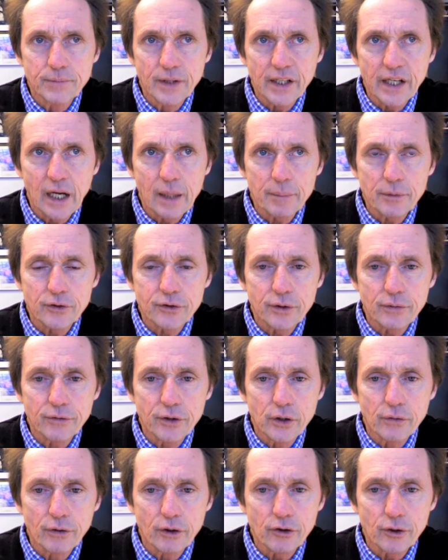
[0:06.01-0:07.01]
the campus of the
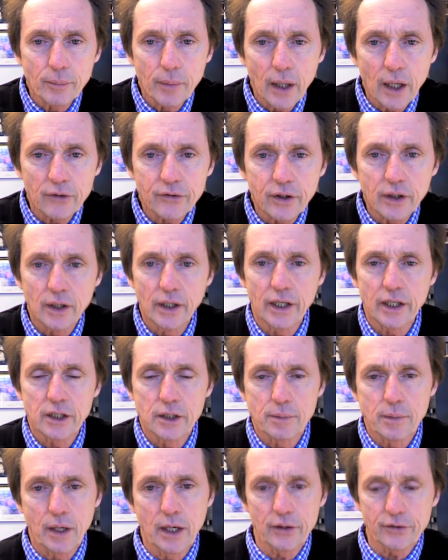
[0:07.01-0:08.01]
University of Nebraska in Lincoln,
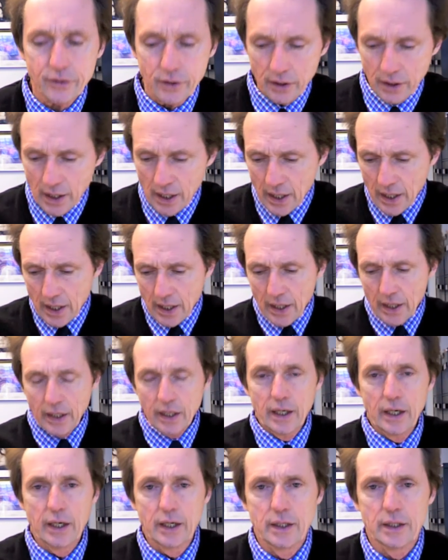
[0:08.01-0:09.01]
Nebraska.
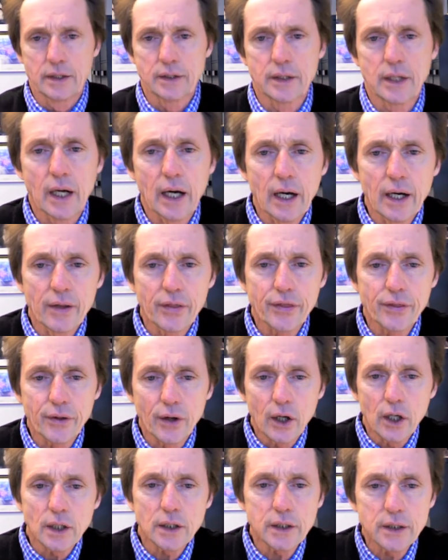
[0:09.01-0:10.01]
And I
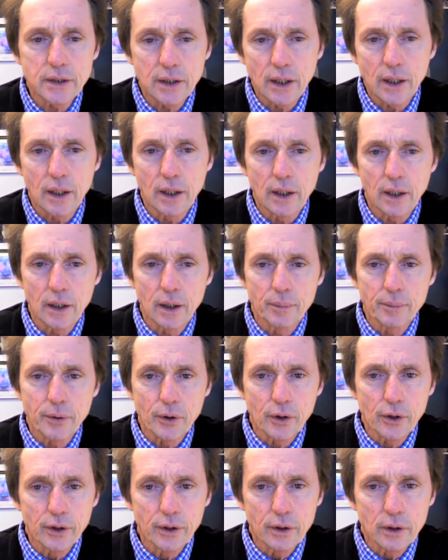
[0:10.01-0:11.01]
thought, uh,
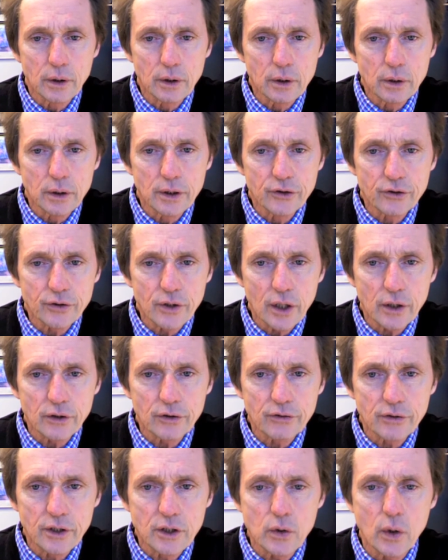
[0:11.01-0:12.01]
per your
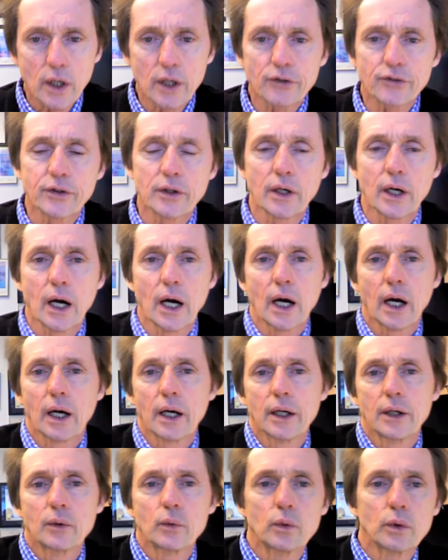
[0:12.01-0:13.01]
instructor's request, that
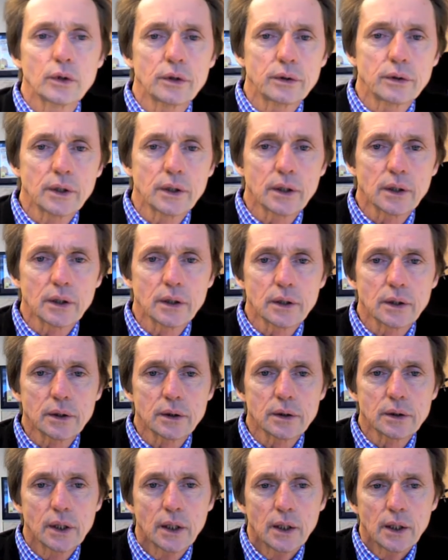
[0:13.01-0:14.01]
I would
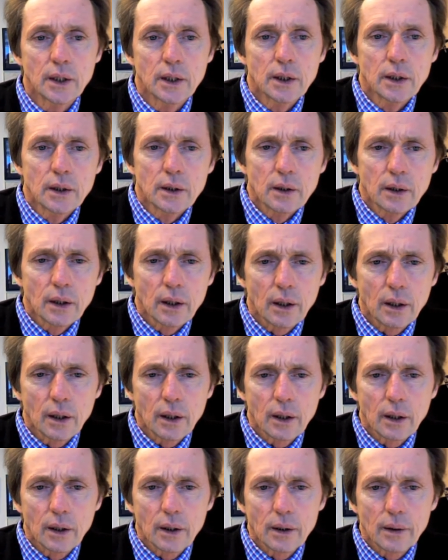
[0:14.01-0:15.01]
uh,
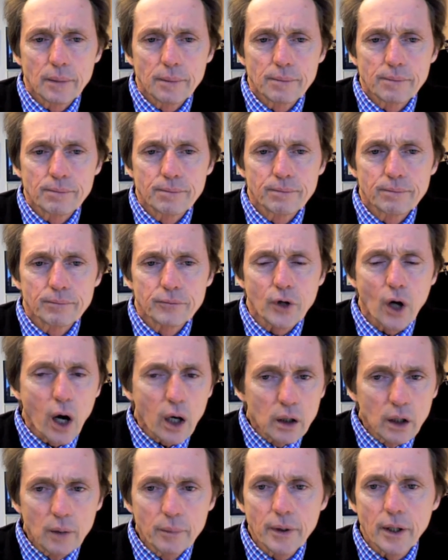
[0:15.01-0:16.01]
um,
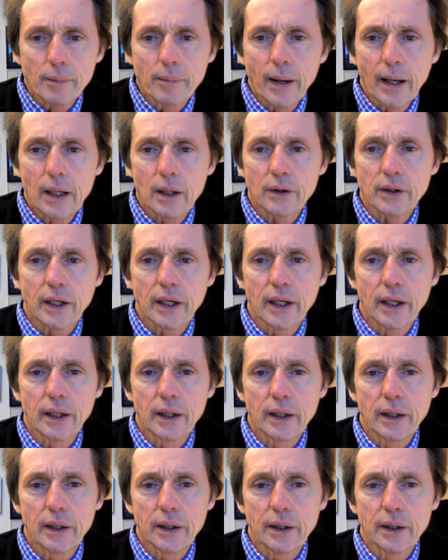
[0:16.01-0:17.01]
talk a little bit about
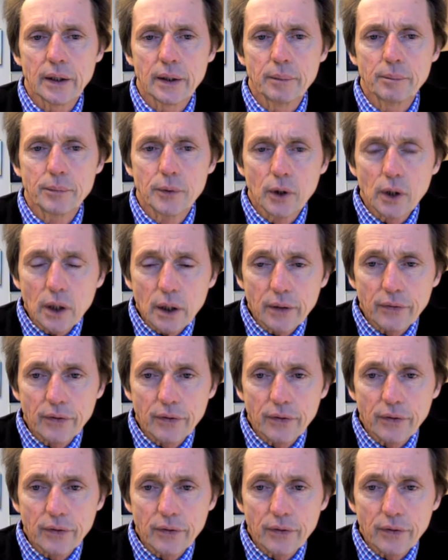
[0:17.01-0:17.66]
a book